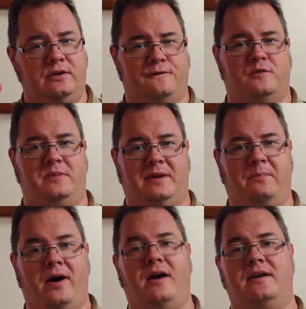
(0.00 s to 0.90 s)
you for being
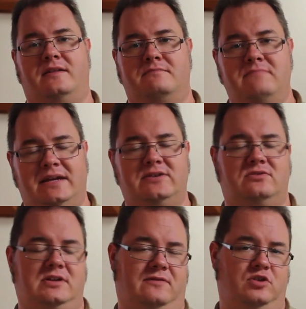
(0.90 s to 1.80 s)
part of the
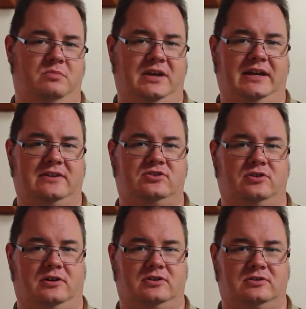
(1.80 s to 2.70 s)
ministry of New Beginnings
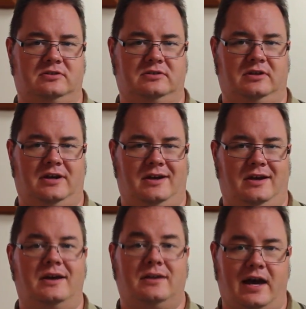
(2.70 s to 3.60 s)
Church.
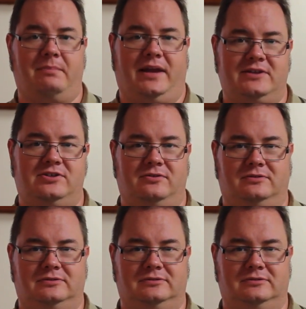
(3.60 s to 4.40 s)
God bless you.